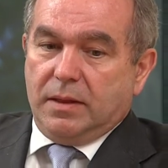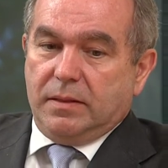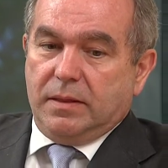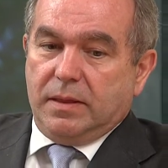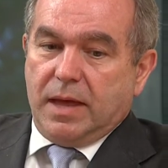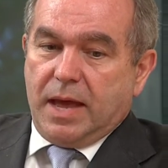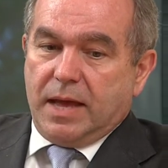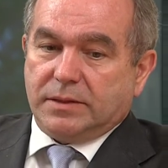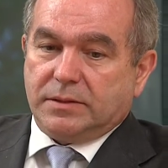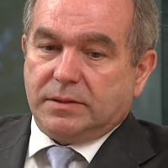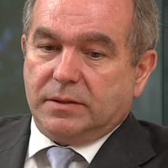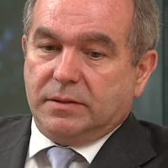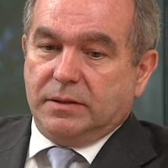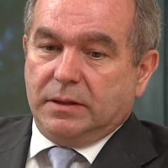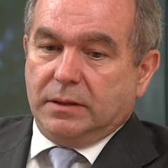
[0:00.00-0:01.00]
that
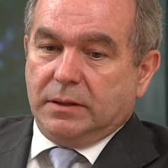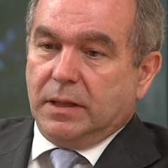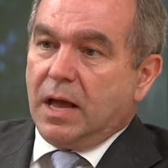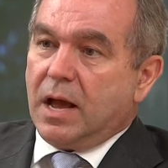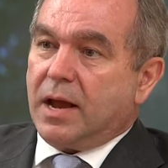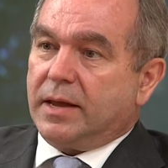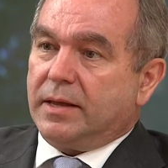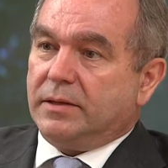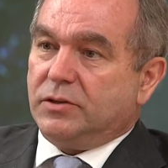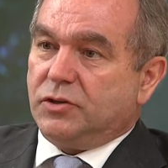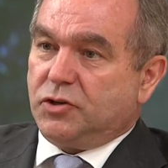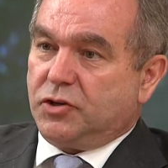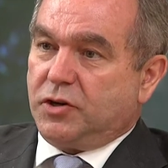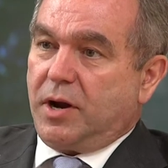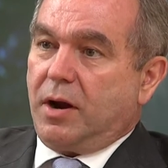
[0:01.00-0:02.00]
the lion's
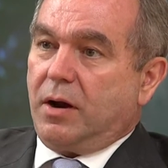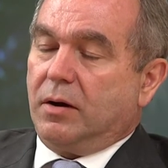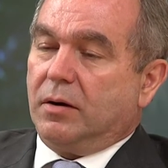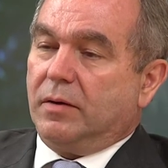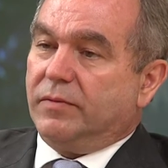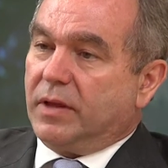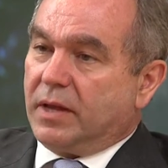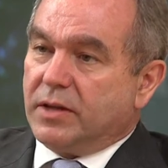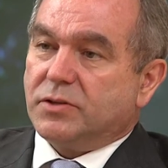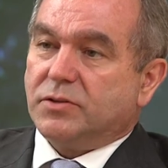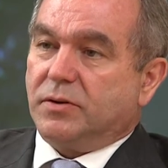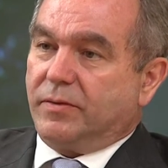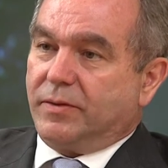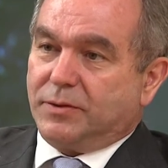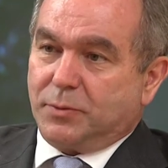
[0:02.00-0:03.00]
share of the
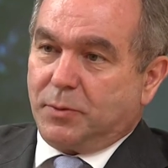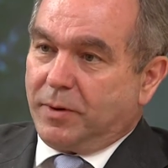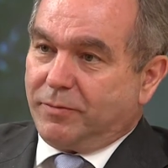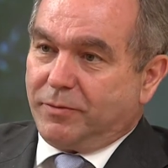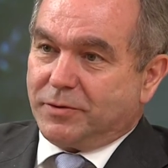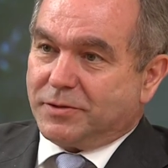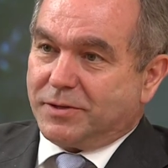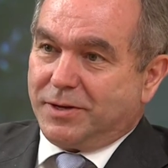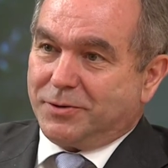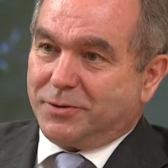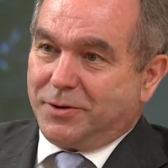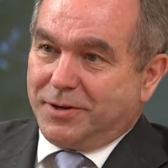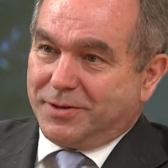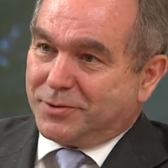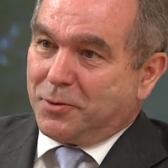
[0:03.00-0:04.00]
history of the 21st
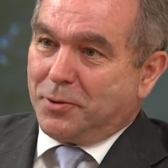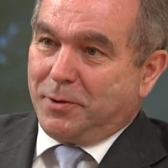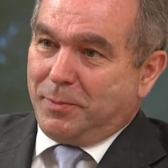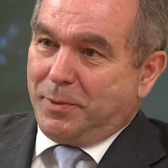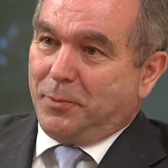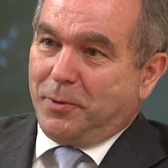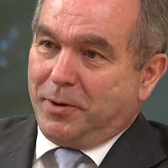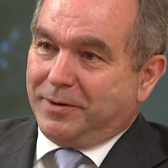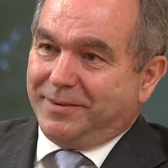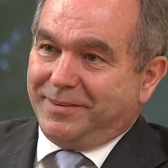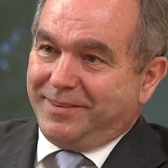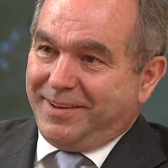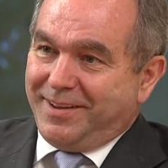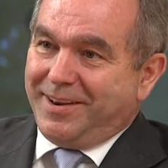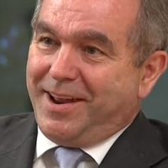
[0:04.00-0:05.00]
century is going to be
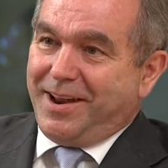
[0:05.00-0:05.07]
written in